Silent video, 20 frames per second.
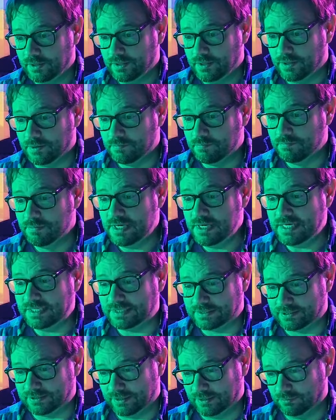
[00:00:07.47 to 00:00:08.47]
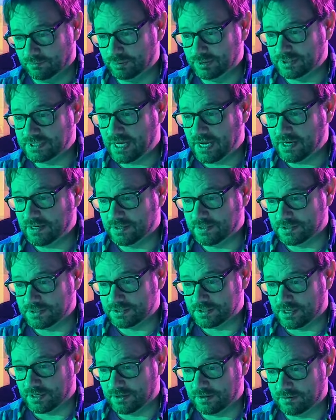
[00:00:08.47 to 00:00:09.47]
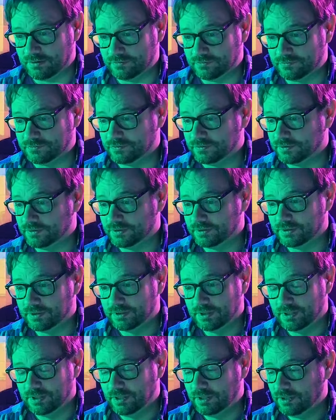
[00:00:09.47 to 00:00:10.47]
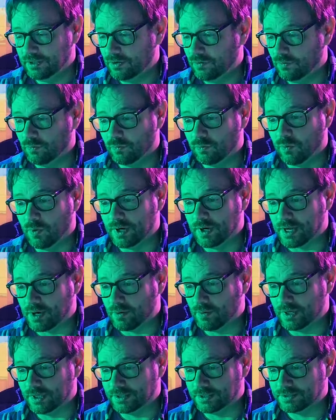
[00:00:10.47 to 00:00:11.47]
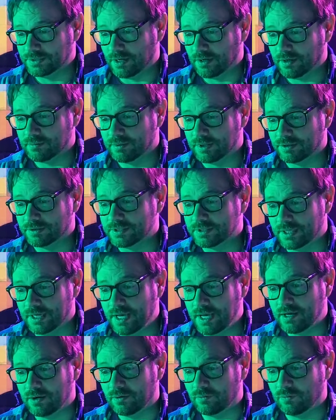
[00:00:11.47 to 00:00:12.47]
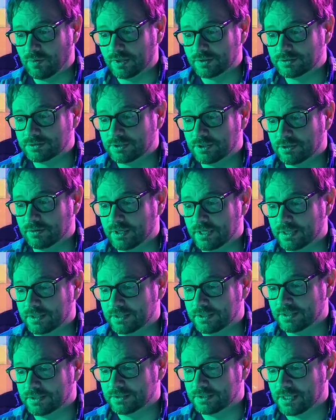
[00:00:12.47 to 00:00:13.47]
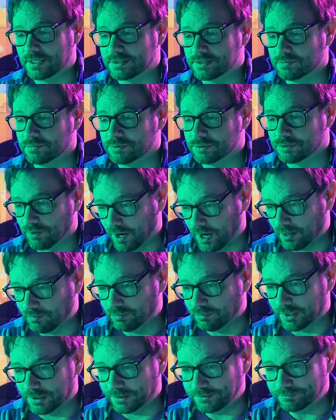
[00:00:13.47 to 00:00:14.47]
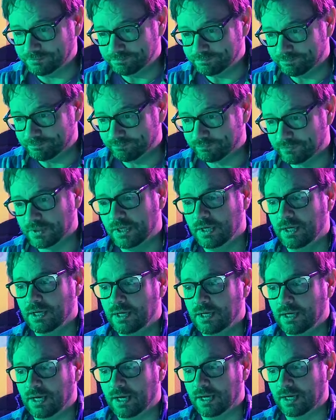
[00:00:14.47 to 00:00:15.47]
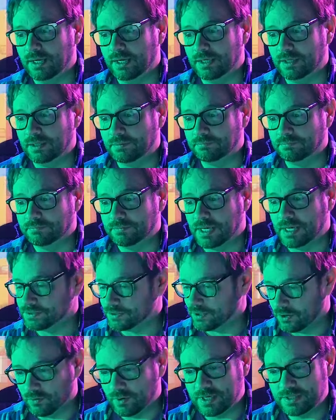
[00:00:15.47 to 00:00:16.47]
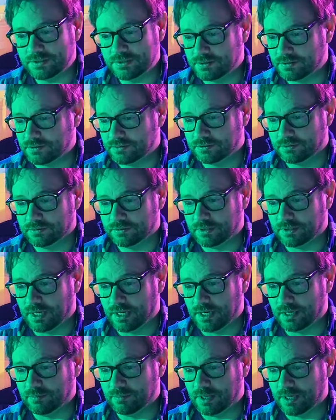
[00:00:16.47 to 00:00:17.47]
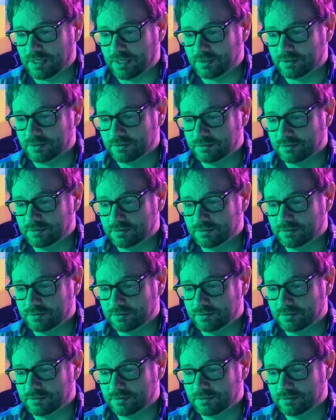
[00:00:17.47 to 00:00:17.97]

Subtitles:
the meat and potatoes of what I wanted to talk about today, why don't you go ahead and hit that subscribe button? As always, I am on